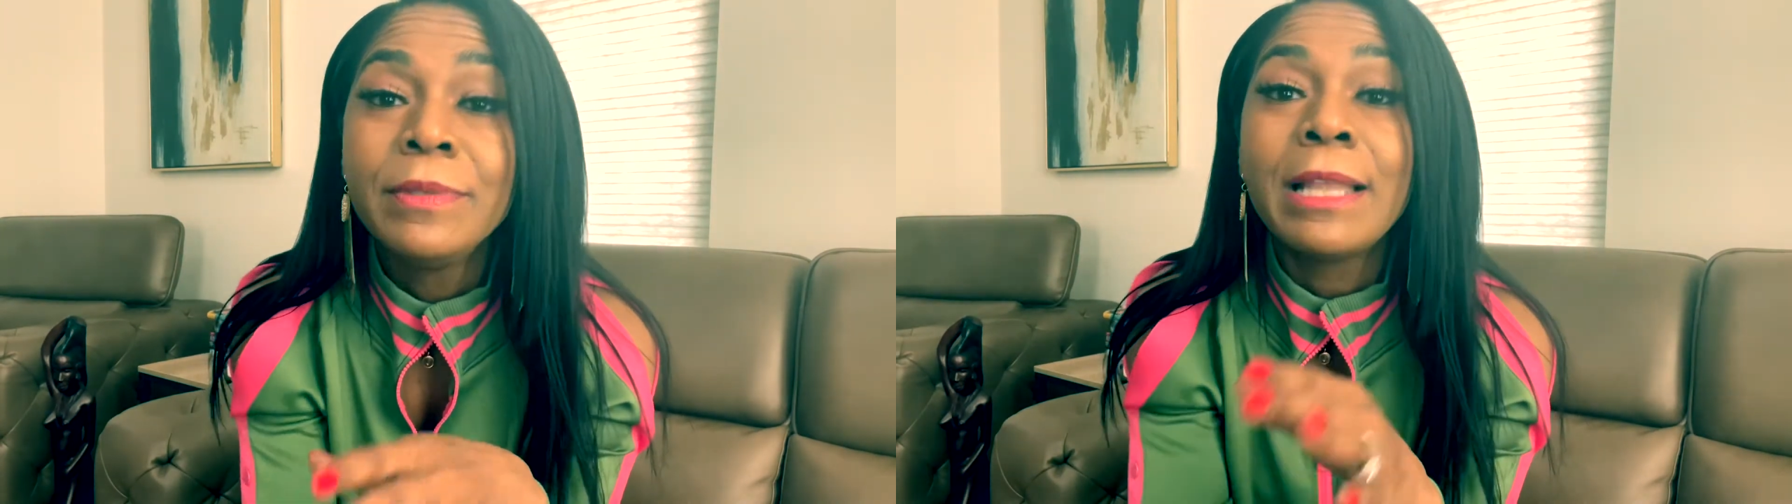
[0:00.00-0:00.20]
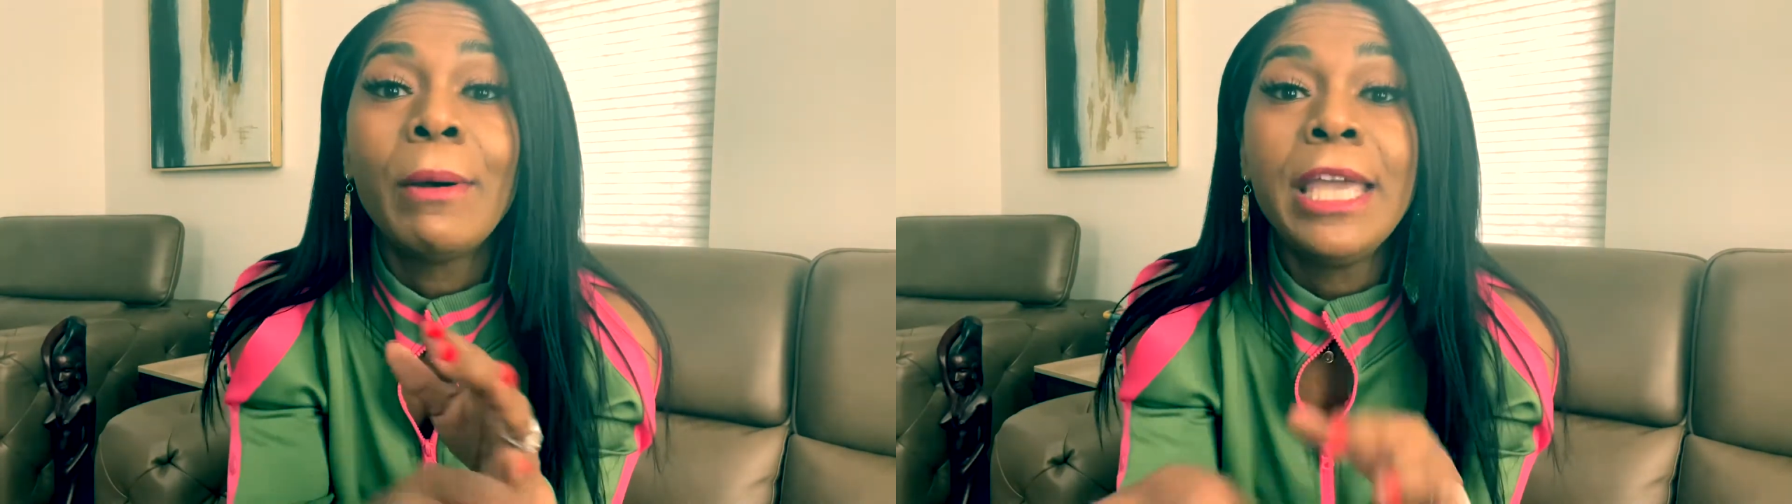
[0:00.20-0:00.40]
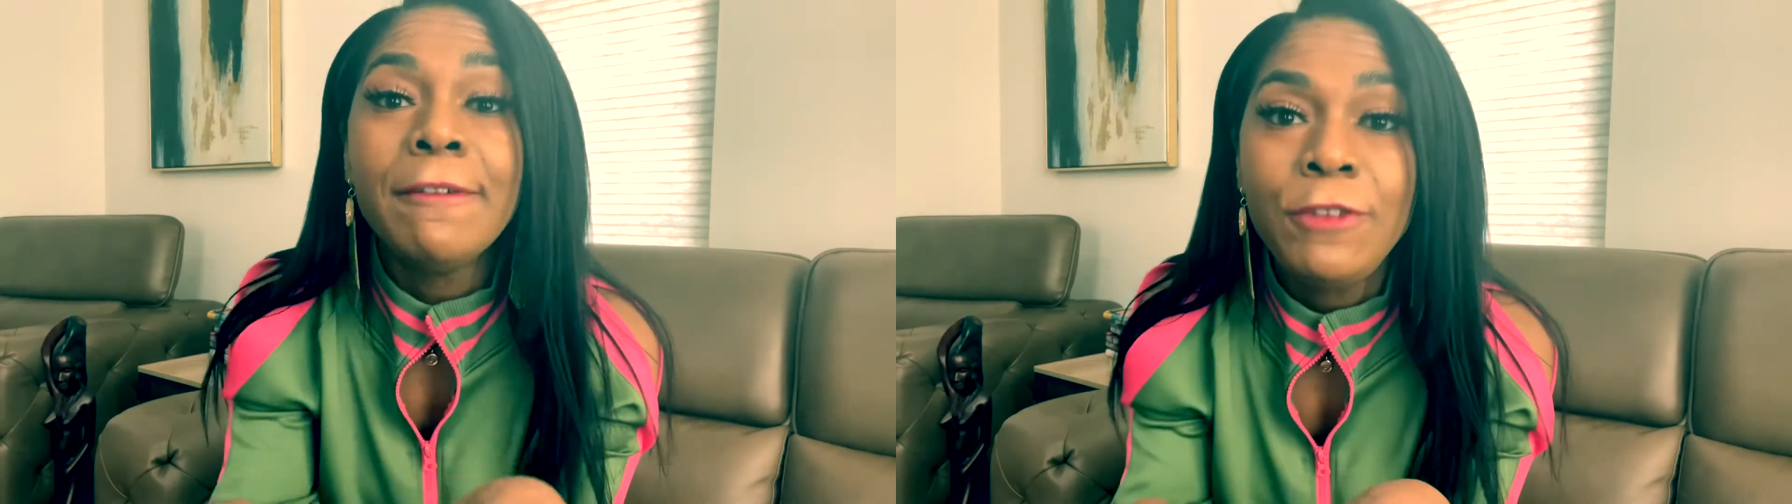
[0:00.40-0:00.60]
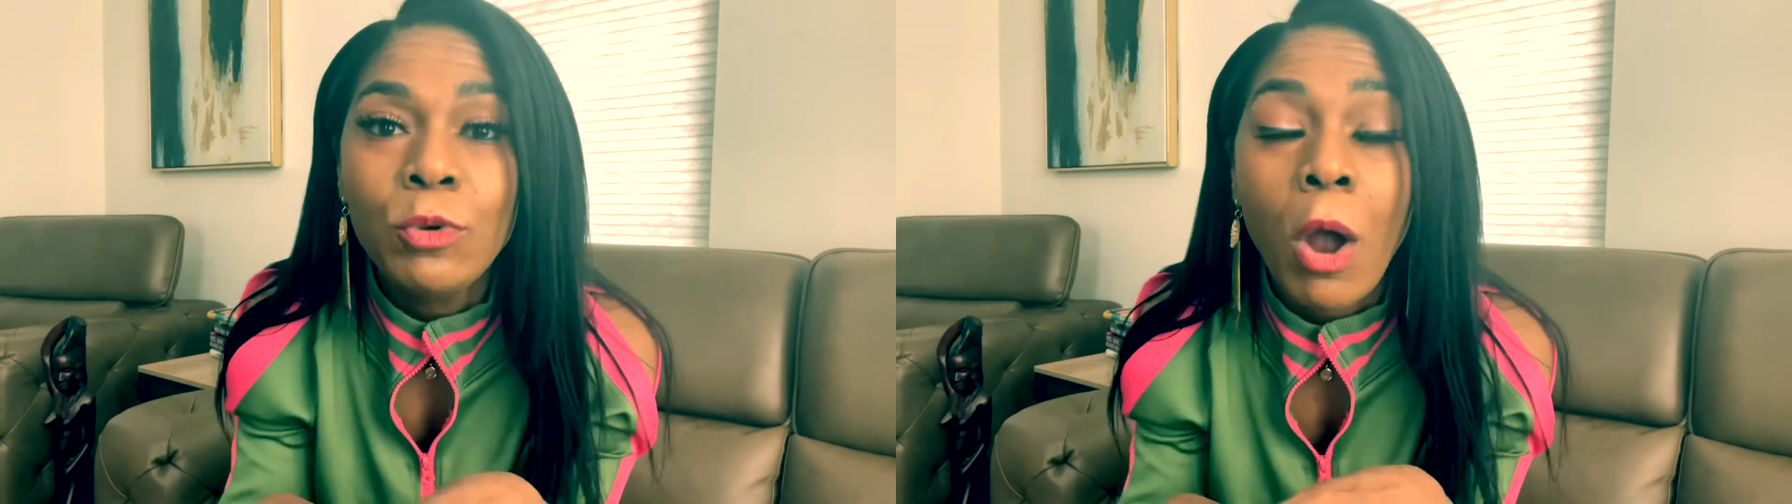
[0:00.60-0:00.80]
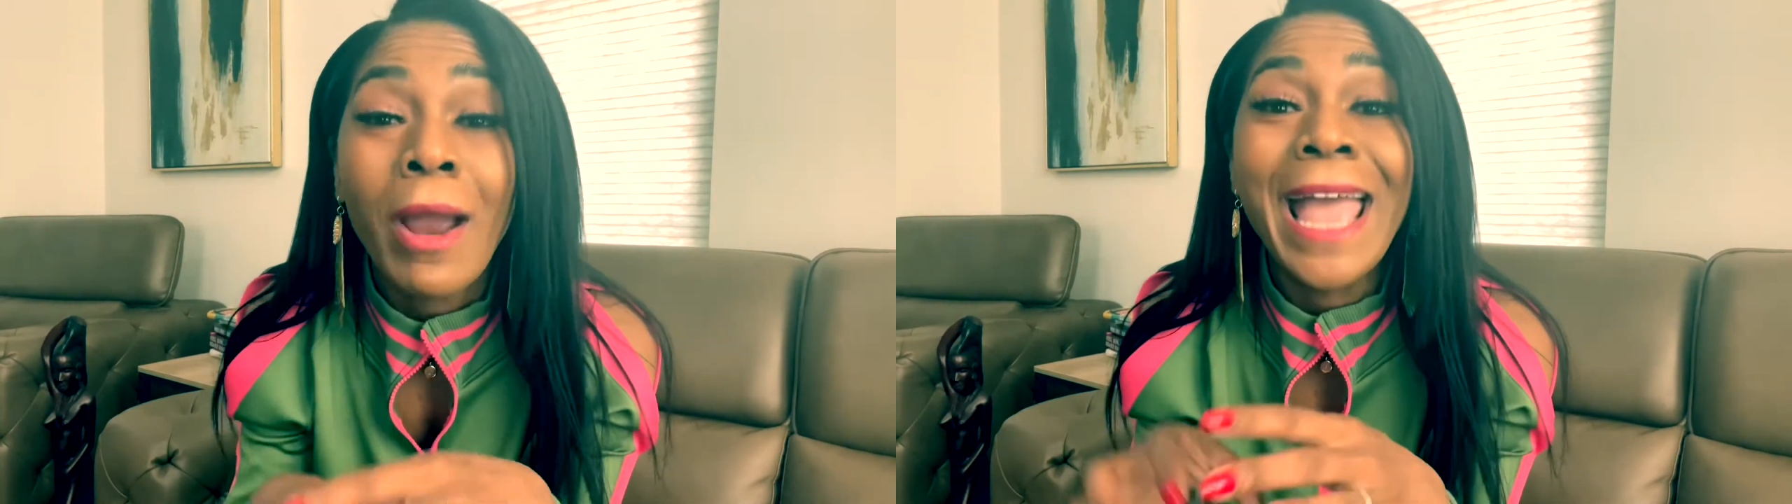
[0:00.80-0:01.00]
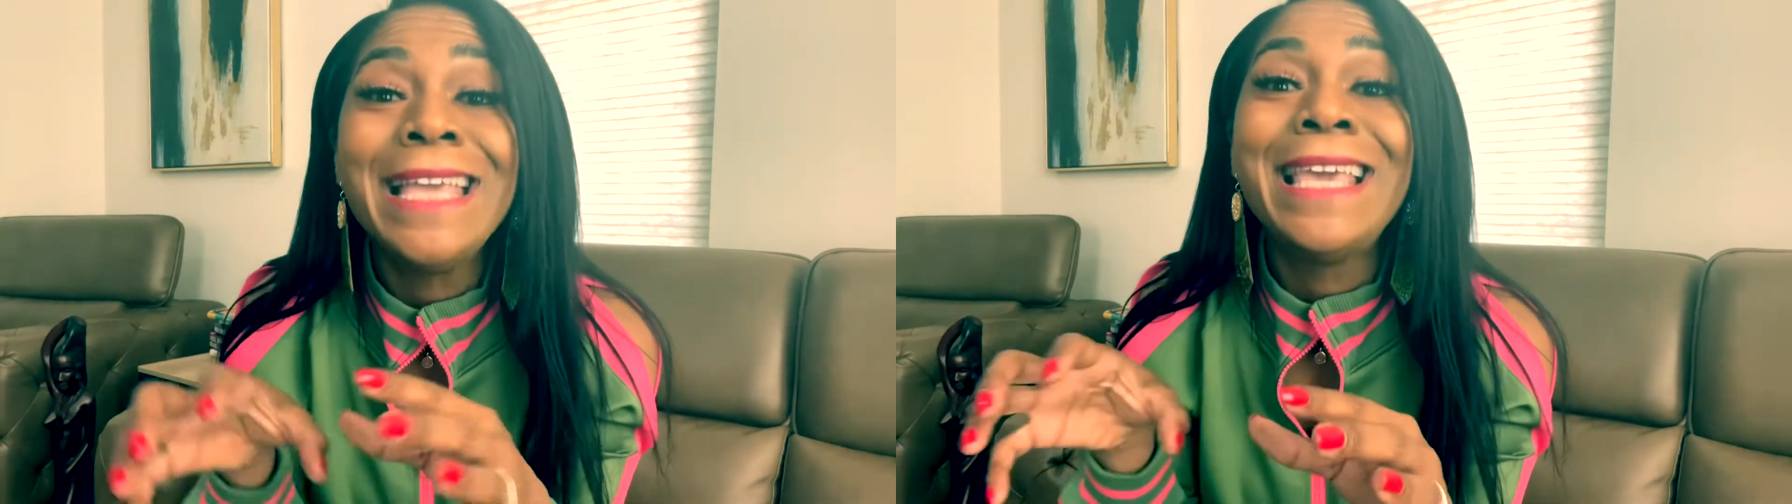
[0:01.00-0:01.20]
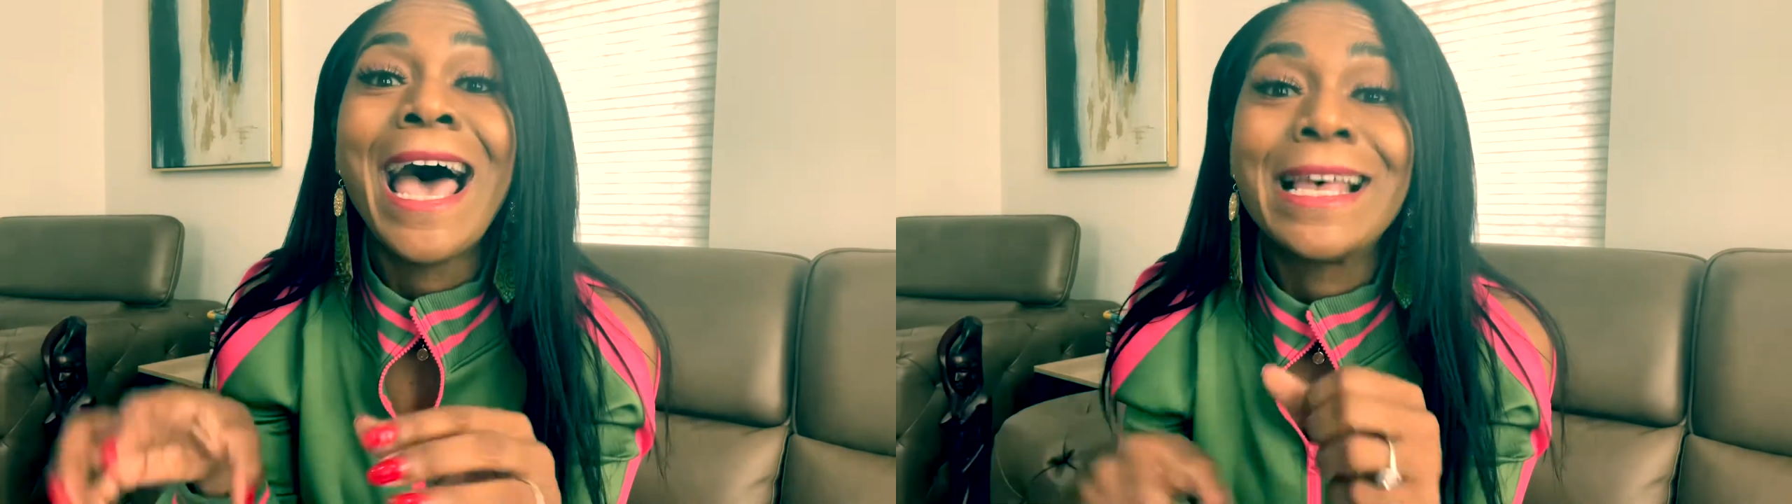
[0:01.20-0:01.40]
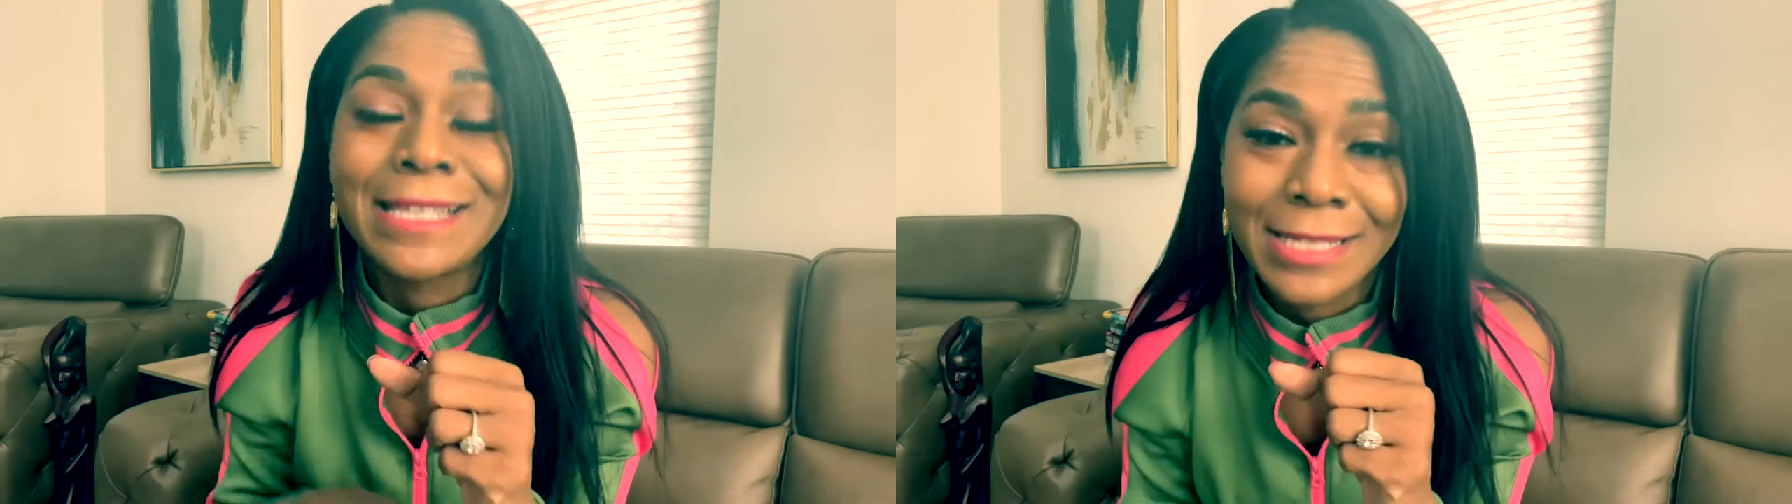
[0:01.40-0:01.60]
Now, if you are a
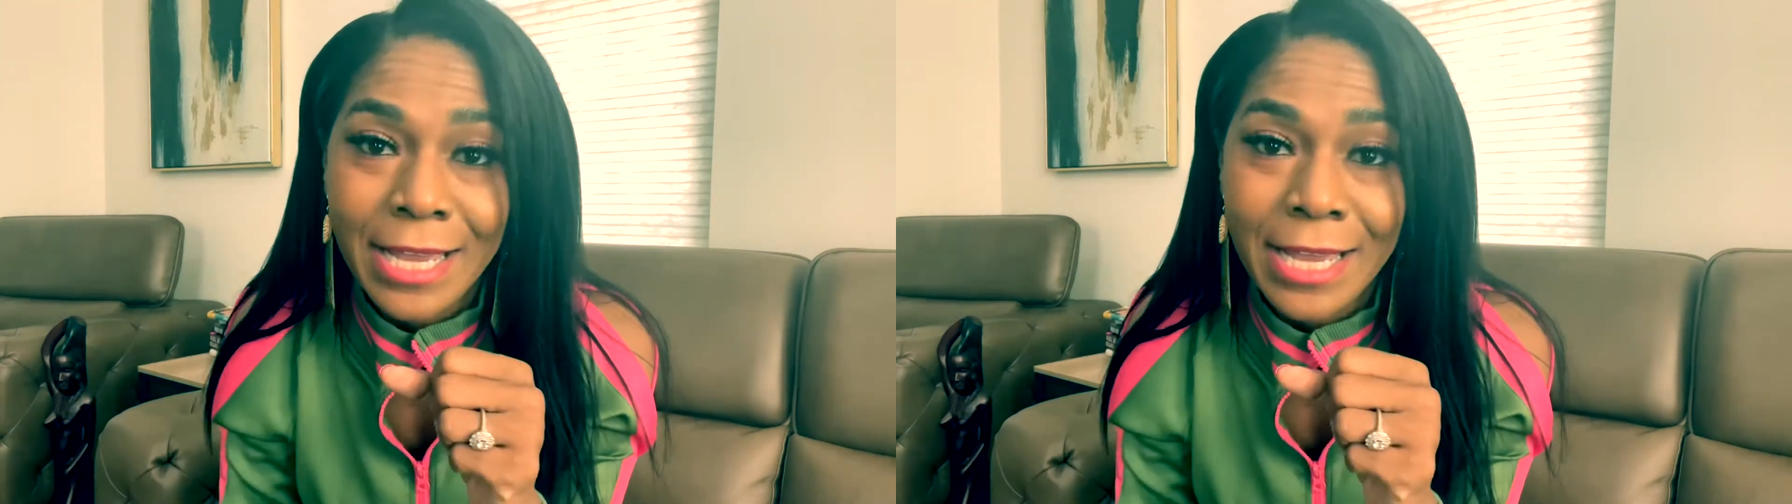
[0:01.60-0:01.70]
guest